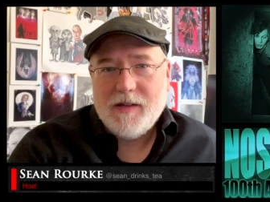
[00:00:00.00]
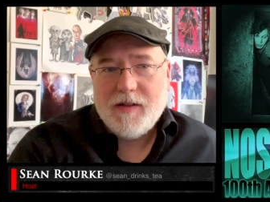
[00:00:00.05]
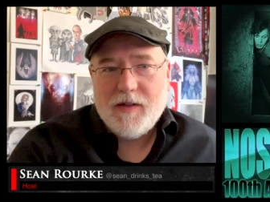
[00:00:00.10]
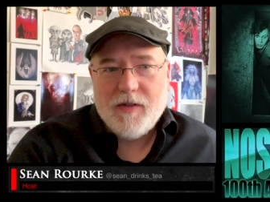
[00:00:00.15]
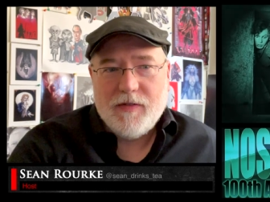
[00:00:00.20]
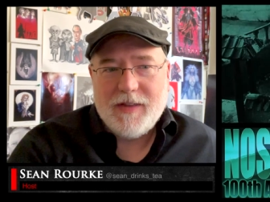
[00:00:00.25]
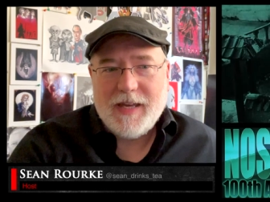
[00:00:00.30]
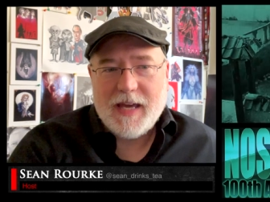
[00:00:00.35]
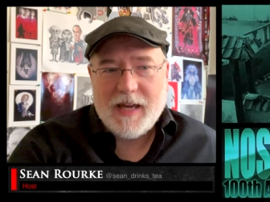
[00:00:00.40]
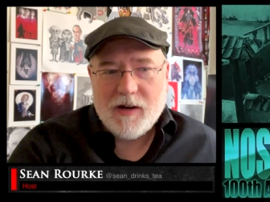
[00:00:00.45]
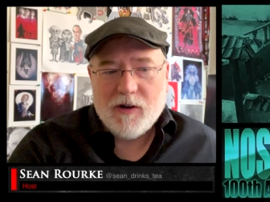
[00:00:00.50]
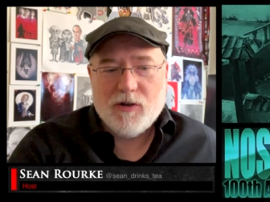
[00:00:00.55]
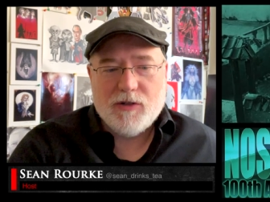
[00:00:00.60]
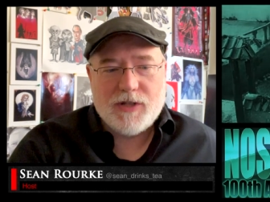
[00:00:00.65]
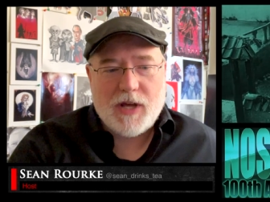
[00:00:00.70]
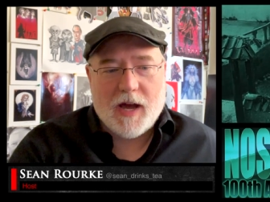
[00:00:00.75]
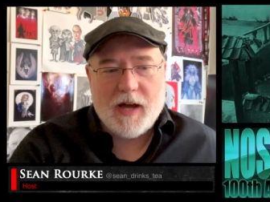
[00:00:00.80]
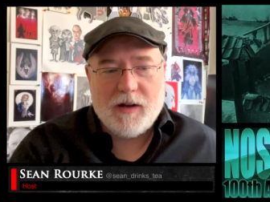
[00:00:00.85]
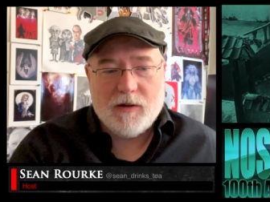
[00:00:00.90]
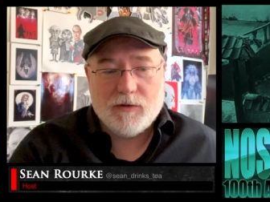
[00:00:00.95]
the
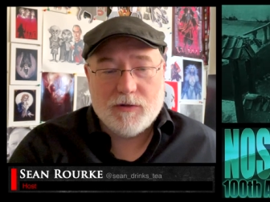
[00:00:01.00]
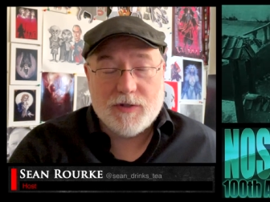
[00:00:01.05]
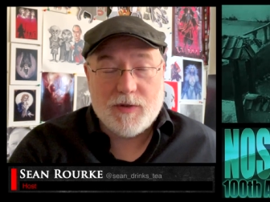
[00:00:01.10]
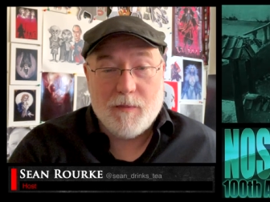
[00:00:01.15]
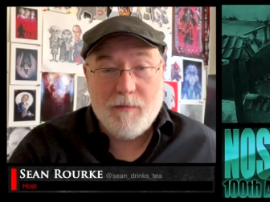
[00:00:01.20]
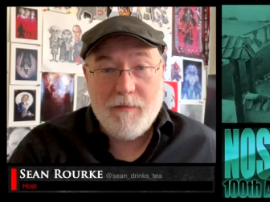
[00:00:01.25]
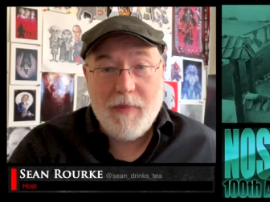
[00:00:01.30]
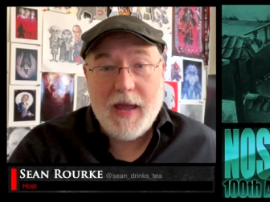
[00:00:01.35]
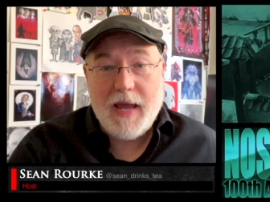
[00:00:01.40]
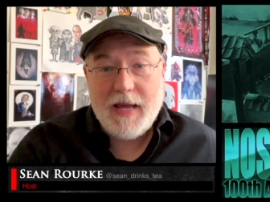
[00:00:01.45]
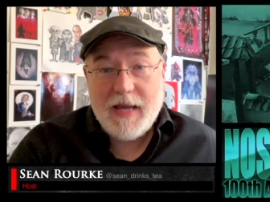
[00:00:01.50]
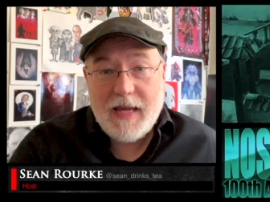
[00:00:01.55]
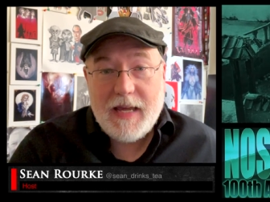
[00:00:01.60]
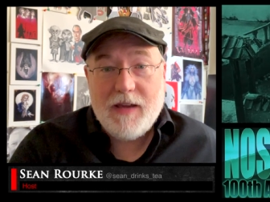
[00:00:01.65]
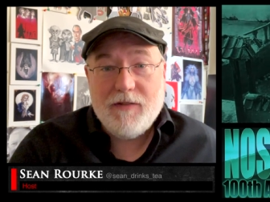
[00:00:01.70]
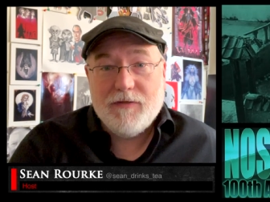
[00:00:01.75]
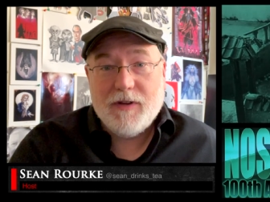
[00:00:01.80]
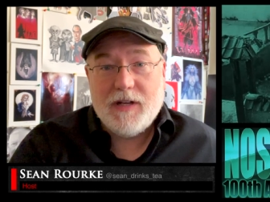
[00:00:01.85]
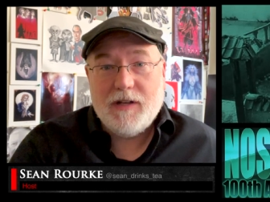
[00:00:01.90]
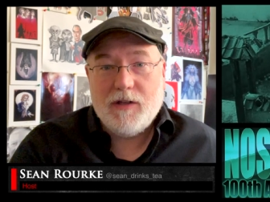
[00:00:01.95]
intertitles may
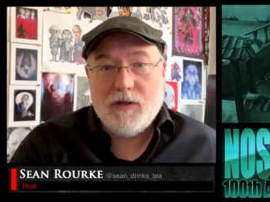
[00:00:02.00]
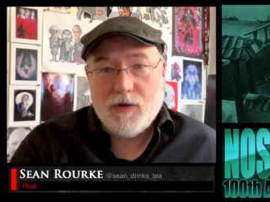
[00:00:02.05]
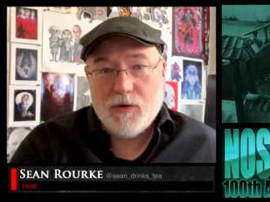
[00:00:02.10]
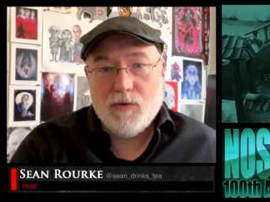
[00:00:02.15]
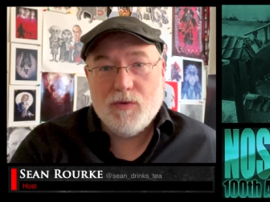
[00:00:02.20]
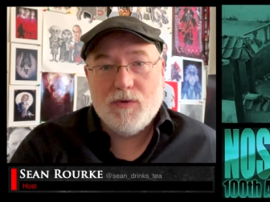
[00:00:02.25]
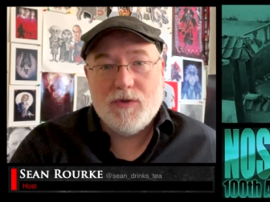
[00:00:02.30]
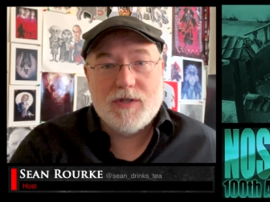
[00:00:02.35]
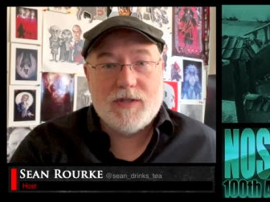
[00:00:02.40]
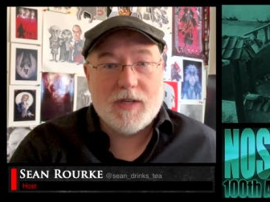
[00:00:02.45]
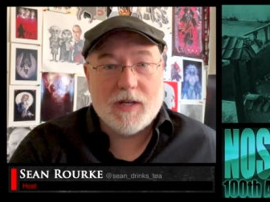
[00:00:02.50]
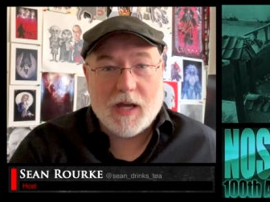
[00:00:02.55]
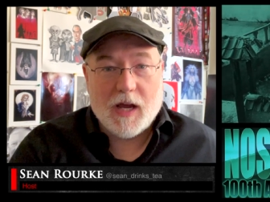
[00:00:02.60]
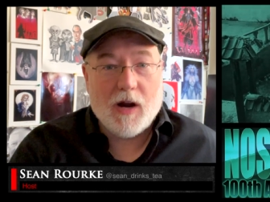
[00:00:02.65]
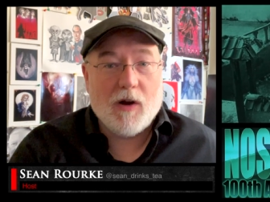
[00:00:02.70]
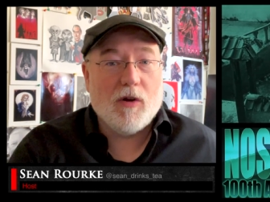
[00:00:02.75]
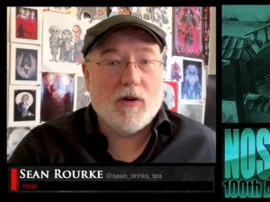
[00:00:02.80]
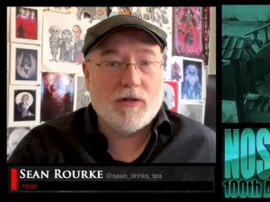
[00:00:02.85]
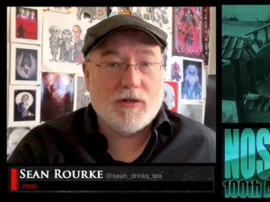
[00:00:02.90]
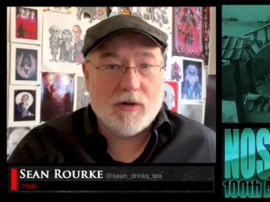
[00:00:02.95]
even use the
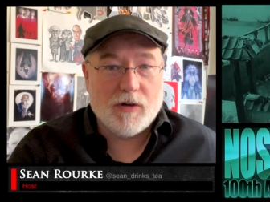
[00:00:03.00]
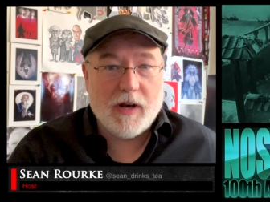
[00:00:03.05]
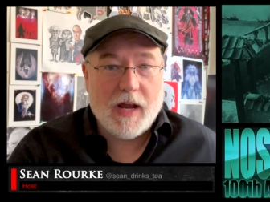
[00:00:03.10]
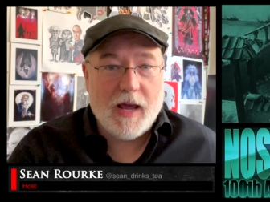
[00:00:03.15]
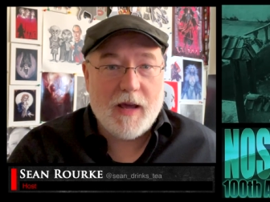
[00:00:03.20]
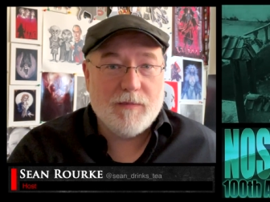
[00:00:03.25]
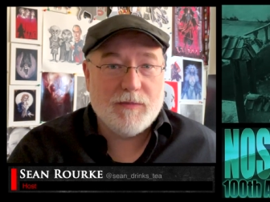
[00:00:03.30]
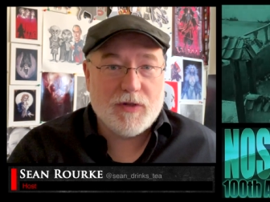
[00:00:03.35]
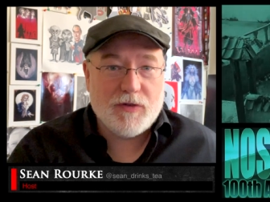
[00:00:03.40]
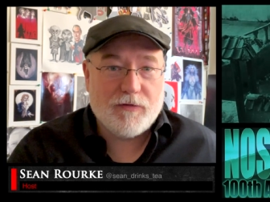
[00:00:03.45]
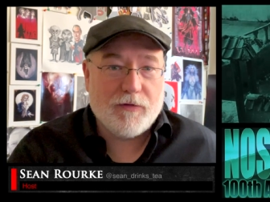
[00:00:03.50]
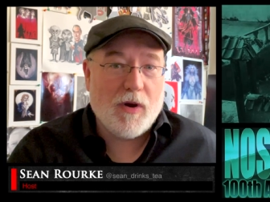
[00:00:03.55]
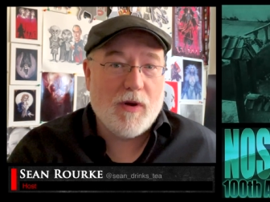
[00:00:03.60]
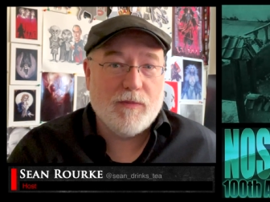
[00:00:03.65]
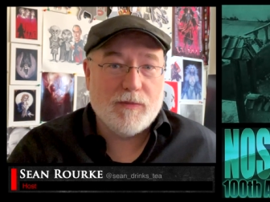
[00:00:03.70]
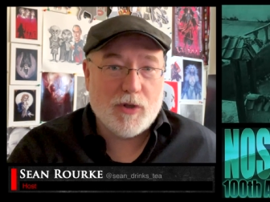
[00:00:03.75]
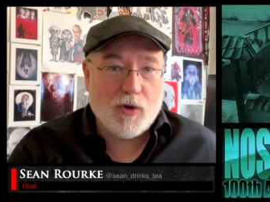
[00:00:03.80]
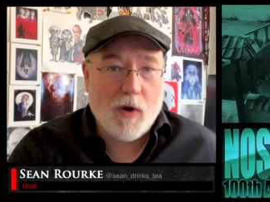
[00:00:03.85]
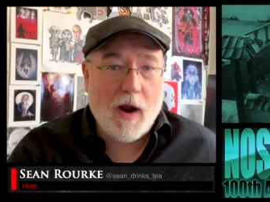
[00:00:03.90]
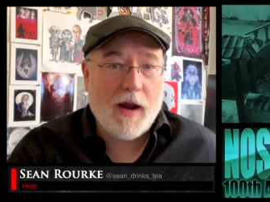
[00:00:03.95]
character names
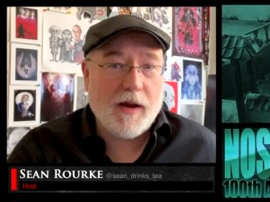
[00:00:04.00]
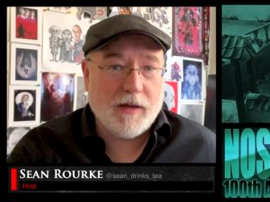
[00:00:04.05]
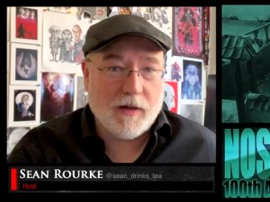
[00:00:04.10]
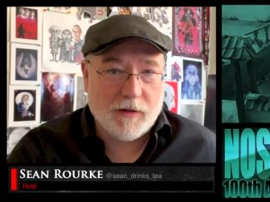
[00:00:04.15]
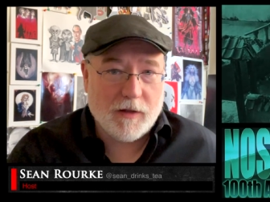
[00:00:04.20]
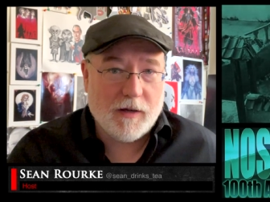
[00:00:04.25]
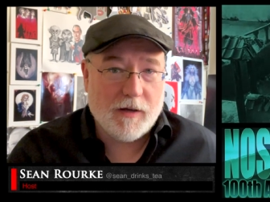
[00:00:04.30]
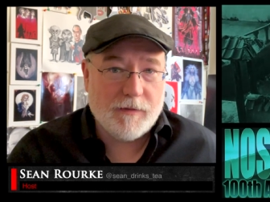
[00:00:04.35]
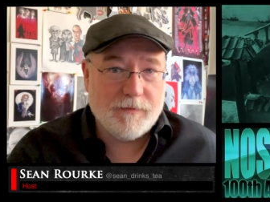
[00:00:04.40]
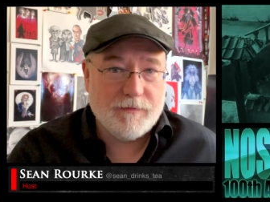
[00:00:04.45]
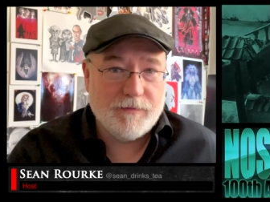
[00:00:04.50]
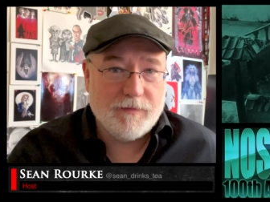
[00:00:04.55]
from Dracula.